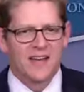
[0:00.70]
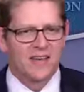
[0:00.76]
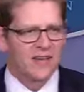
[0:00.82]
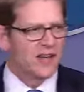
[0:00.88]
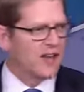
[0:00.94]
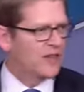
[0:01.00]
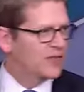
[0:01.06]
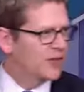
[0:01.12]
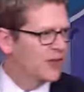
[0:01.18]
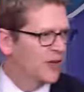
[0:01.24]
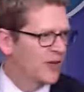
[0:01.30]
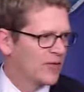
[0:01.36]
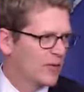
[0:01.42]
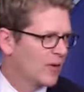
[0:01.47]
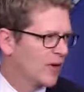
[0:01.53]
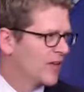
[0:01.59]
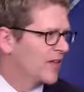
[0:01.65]
Good afternoon,
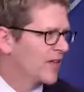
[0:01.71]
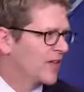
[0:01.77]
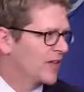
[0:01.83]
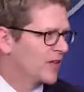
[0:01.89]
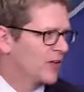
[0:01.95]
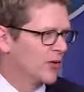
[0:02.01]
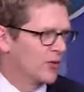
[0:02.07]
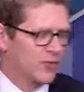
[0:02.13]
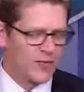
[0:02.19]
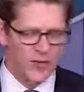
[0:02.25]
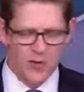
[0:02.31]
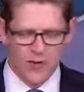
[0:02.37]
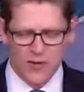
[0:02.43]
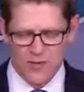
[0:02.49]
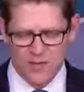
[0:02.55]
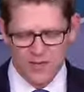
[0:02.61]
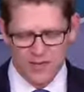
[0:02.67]
everyone. Thank you
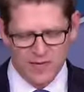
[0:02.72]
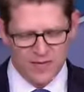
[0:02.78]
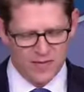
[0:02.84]
for